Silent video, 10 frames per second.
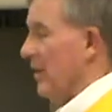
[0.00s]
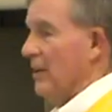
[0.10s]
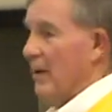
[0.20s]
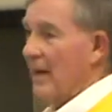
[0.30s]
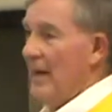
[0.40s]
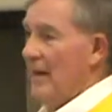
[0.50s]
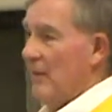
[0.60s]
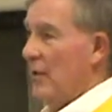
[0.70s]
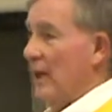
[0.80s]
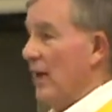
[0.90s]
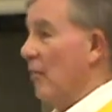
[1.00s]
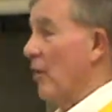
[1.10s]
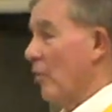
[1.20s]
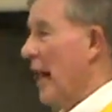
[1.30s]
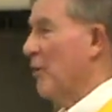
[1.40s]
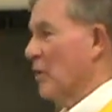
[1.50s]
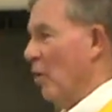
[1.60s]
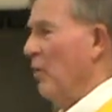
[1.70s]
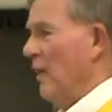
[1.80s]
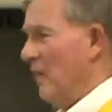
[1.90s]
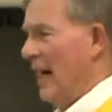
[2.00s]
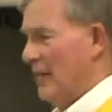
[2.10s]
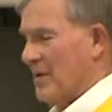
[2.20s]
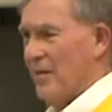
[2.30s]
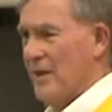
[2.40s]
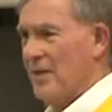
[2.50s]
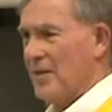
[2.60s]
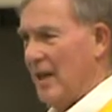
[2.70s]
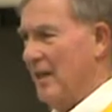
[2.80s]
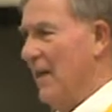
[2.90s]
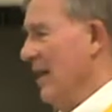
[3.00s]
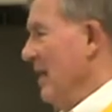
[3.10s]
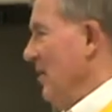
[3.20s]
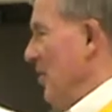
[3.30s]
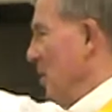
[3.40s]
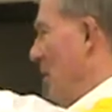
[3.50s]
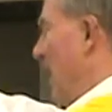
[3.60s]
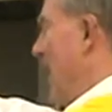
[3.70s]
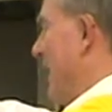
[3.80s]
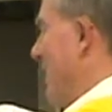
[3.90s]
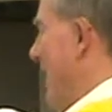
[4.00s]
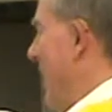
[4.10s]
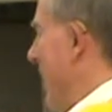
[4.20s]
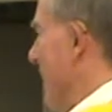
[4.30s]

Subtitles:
here. But anyway, Rob told me about something. He said, a lot of the